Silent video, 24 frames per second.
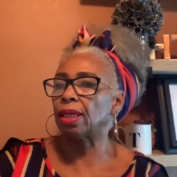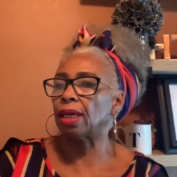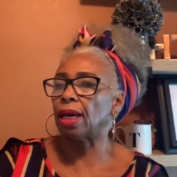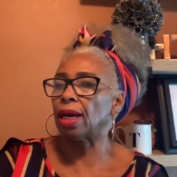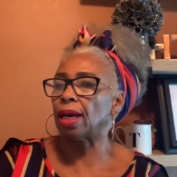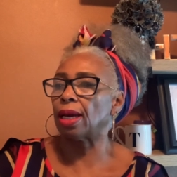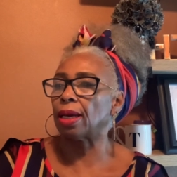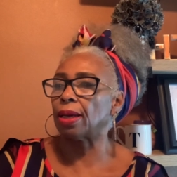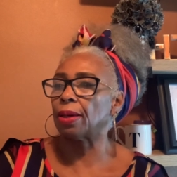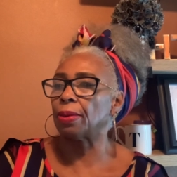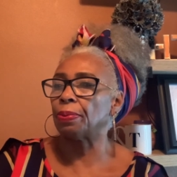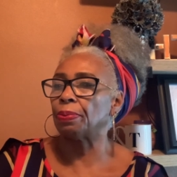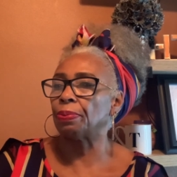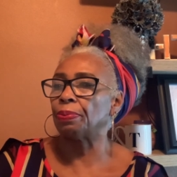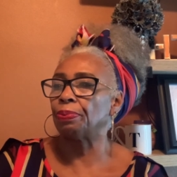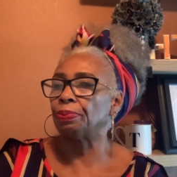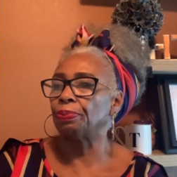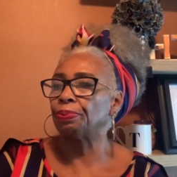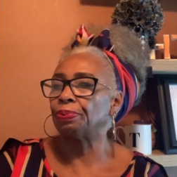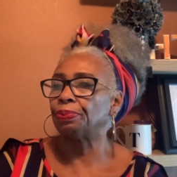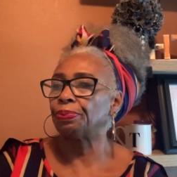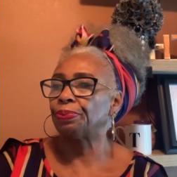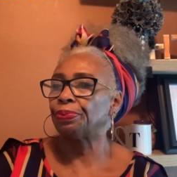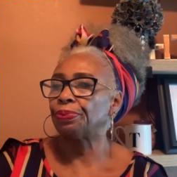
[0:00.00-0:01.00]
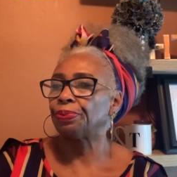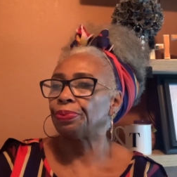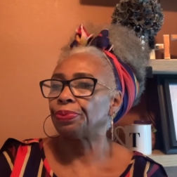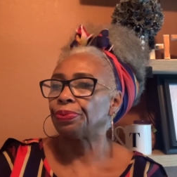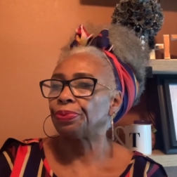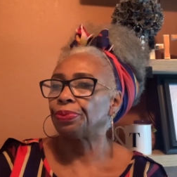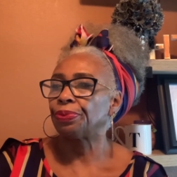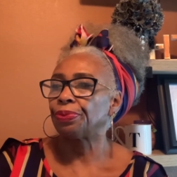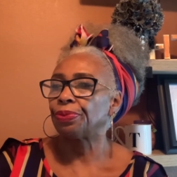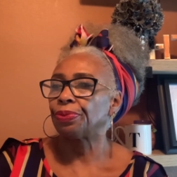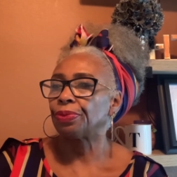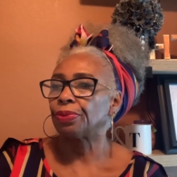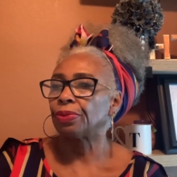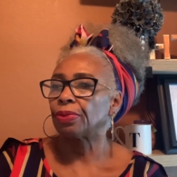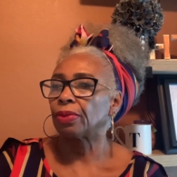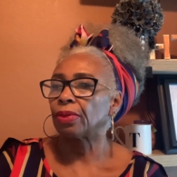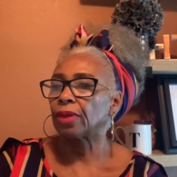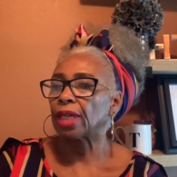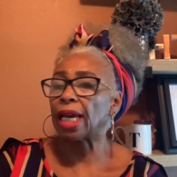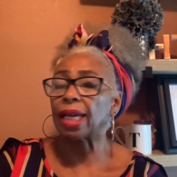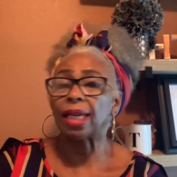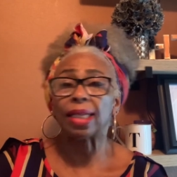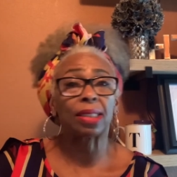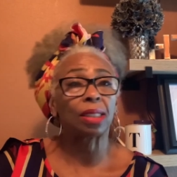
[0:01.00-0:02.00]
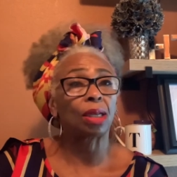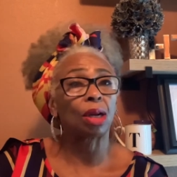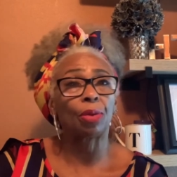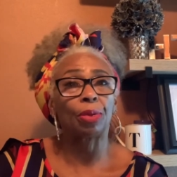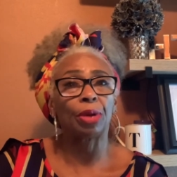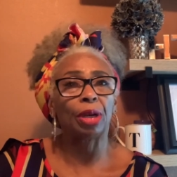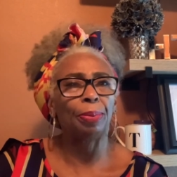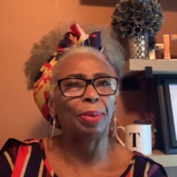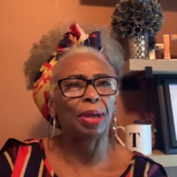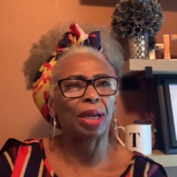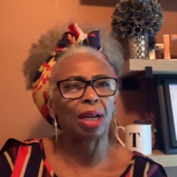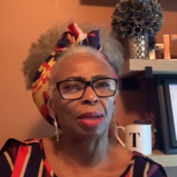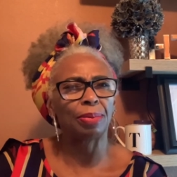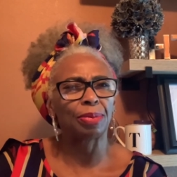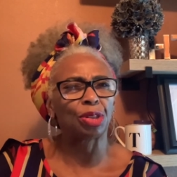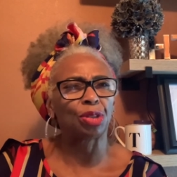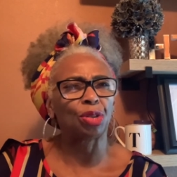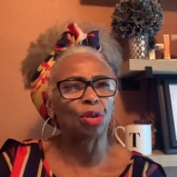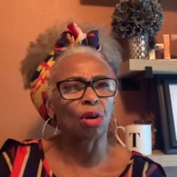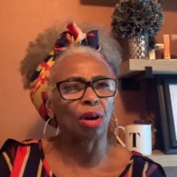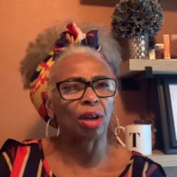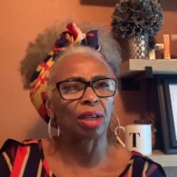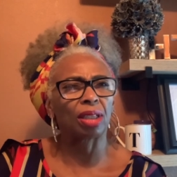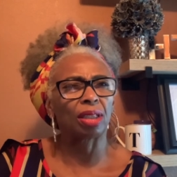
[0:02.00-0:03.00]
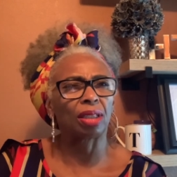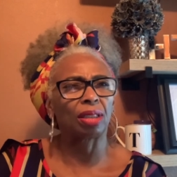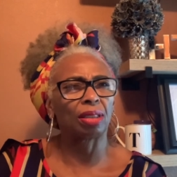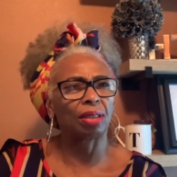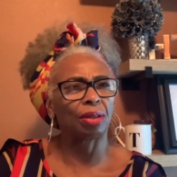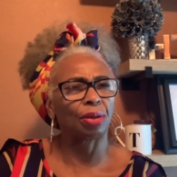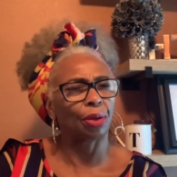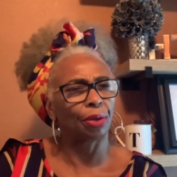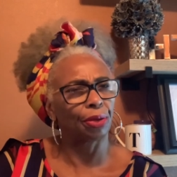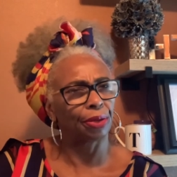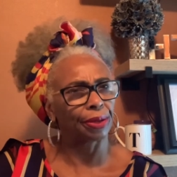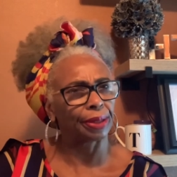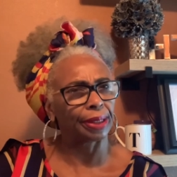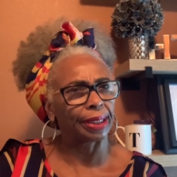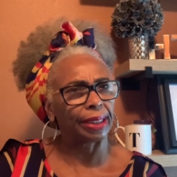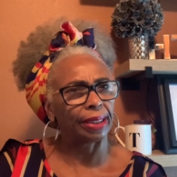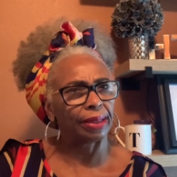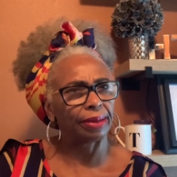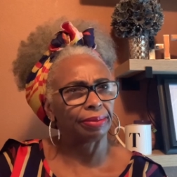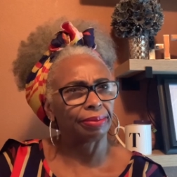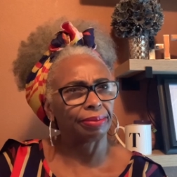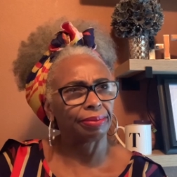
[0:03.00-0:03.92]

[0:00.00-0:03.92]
um, I guess it already becomes dark early.